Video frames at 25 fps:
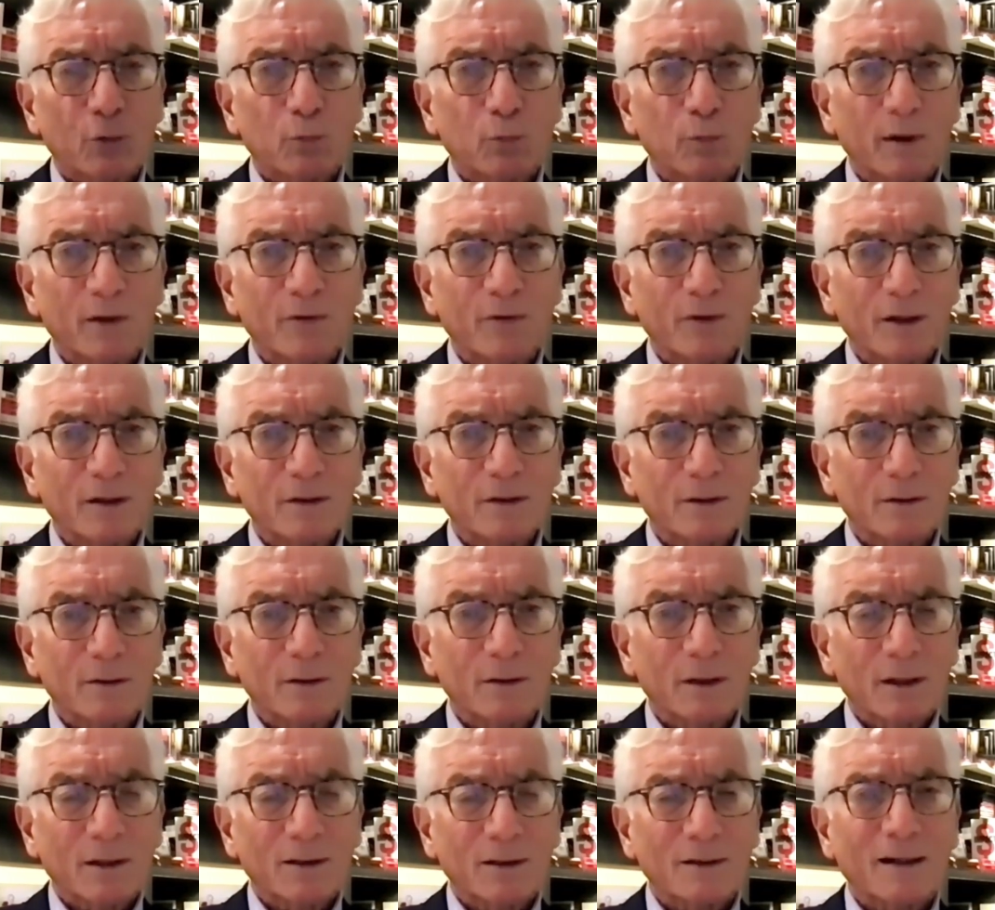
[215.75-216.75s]
within
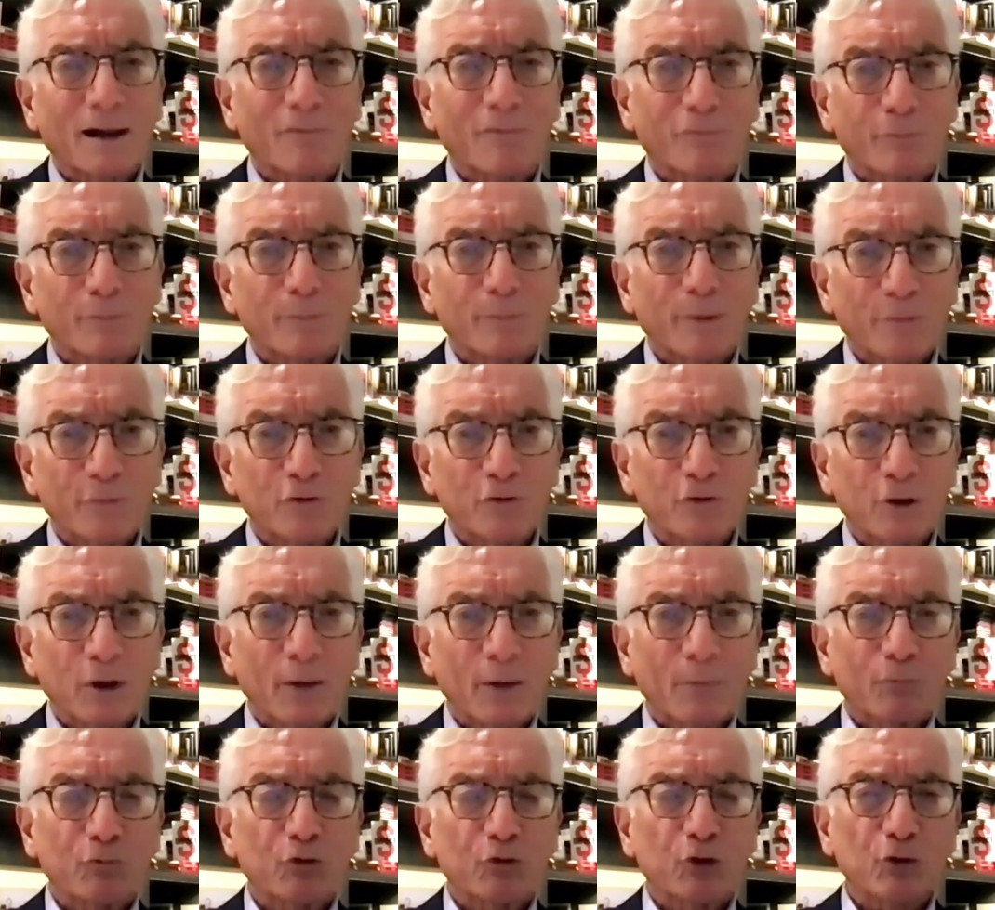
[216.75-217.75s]
government
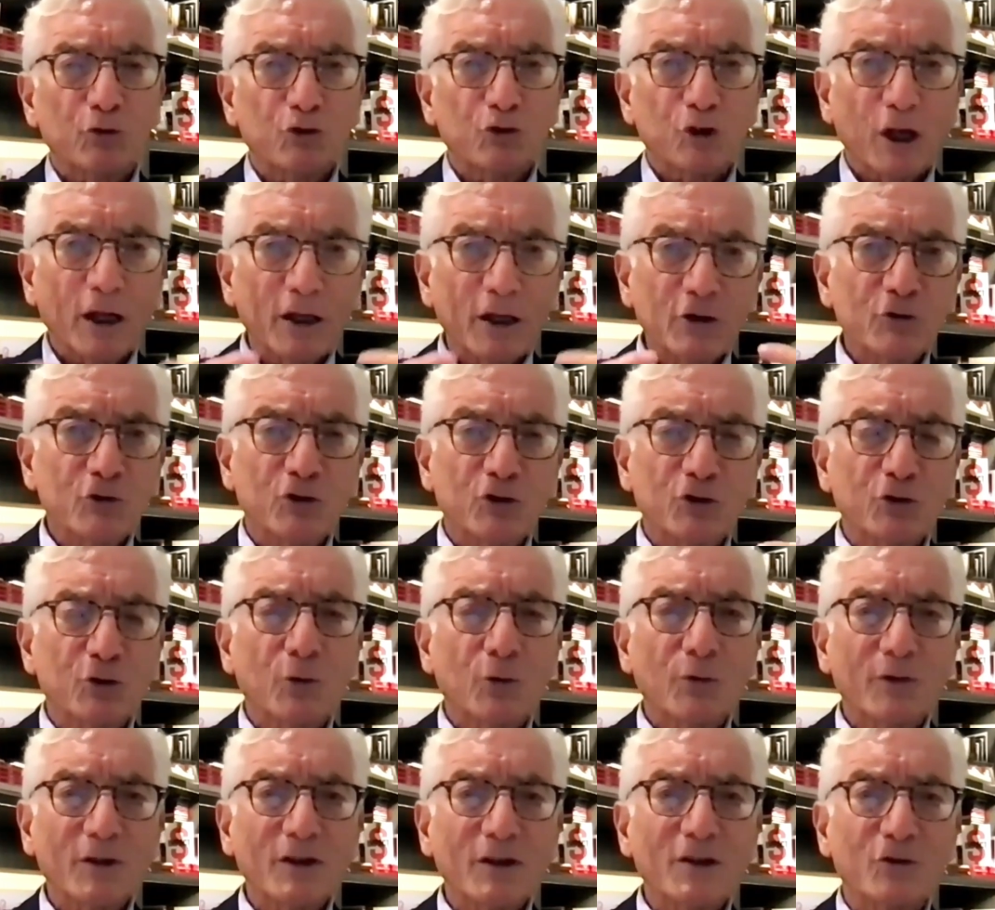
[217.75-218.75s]
to change
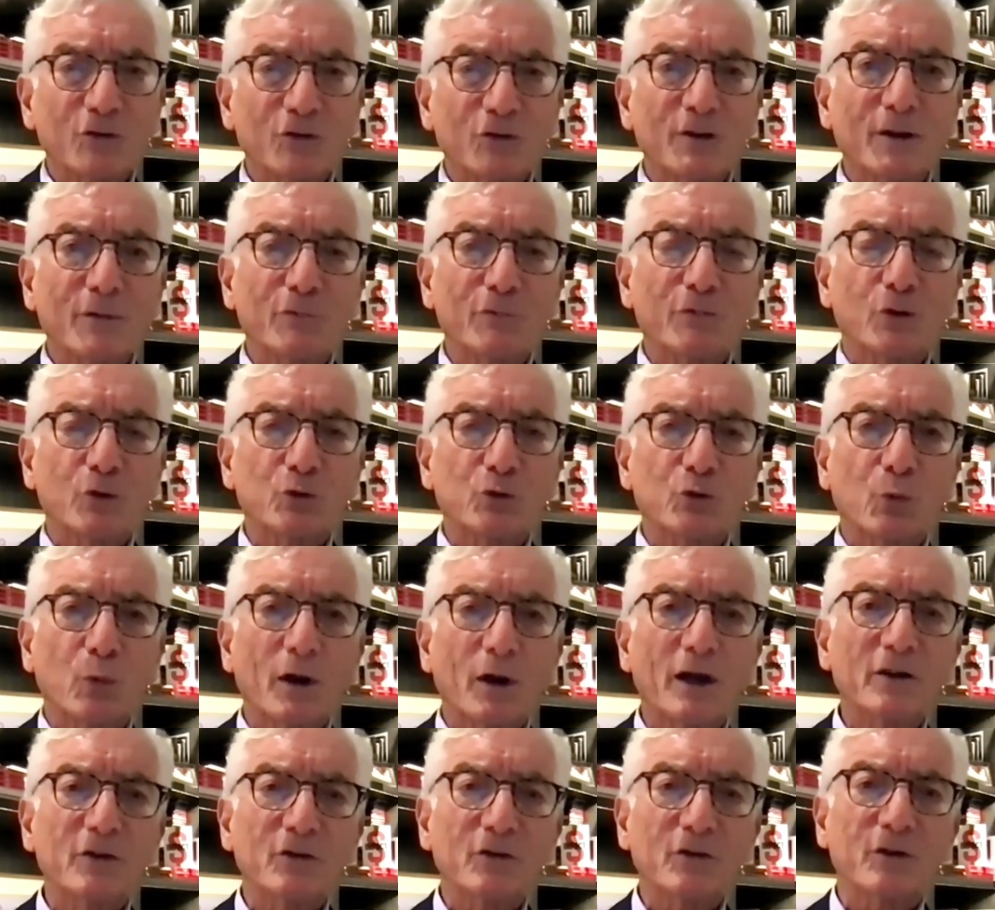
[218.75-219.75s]
to these different
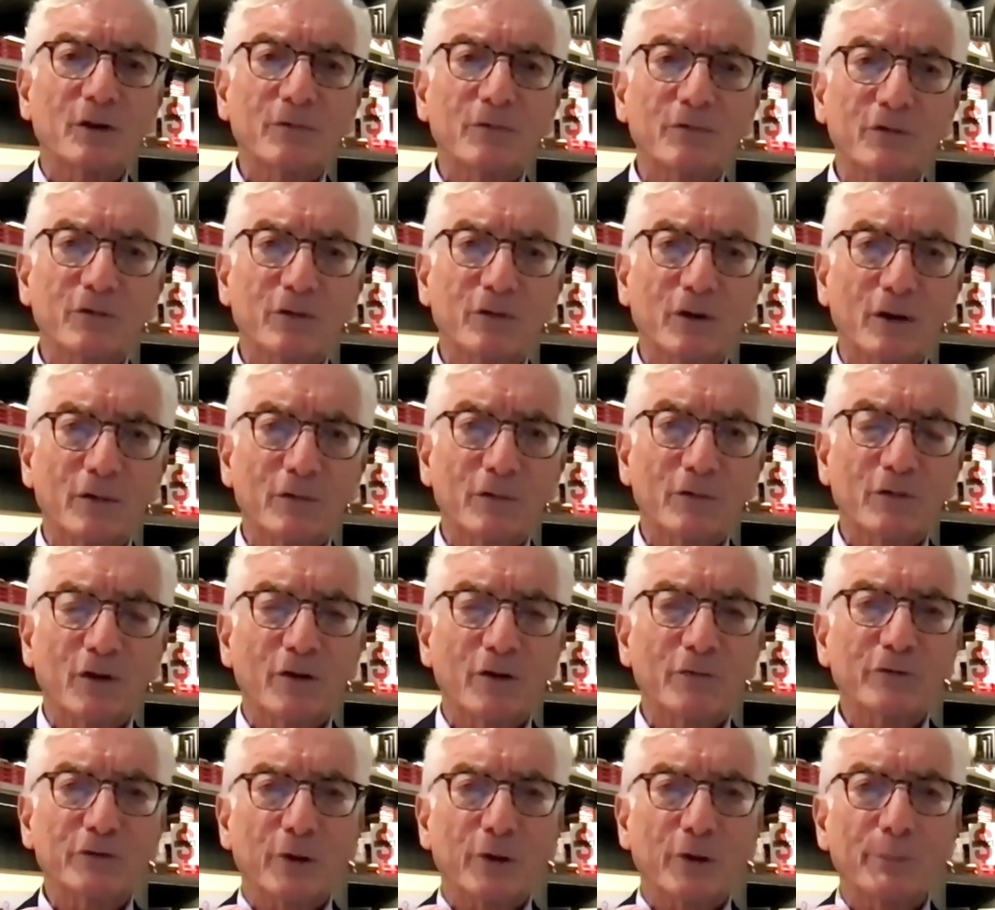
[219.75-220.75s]
ways of
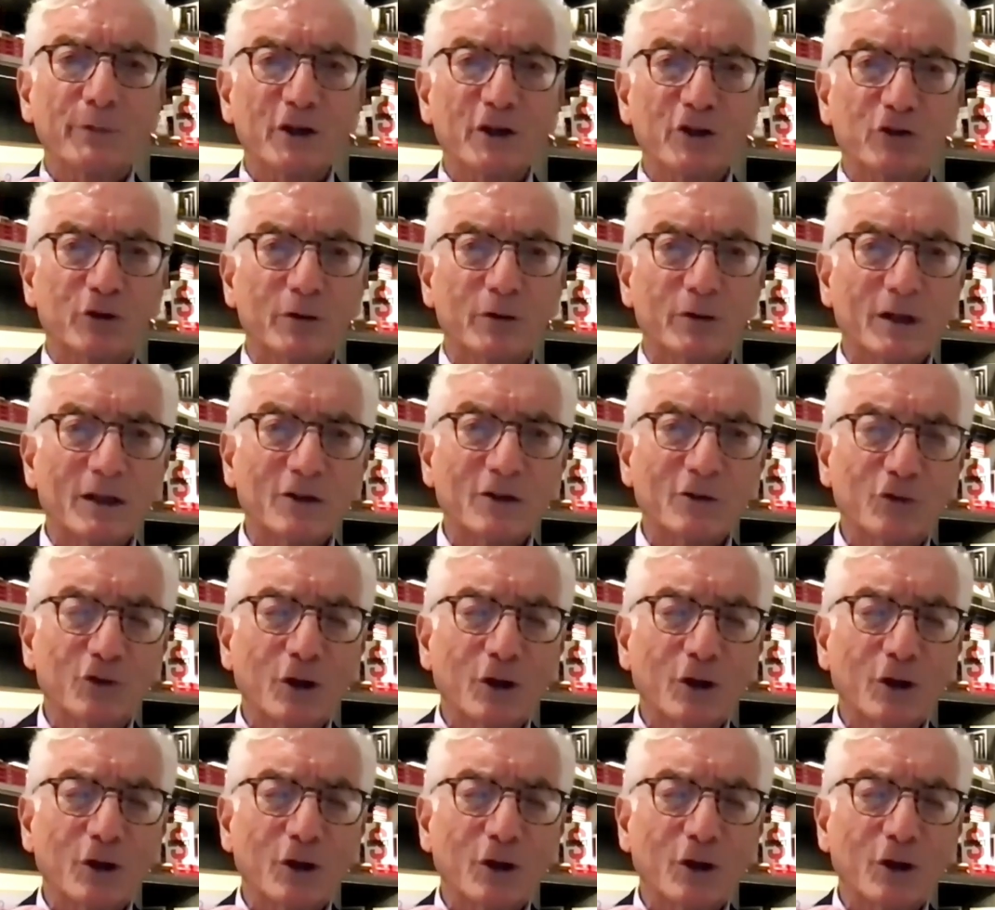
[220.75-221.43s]
commissioning.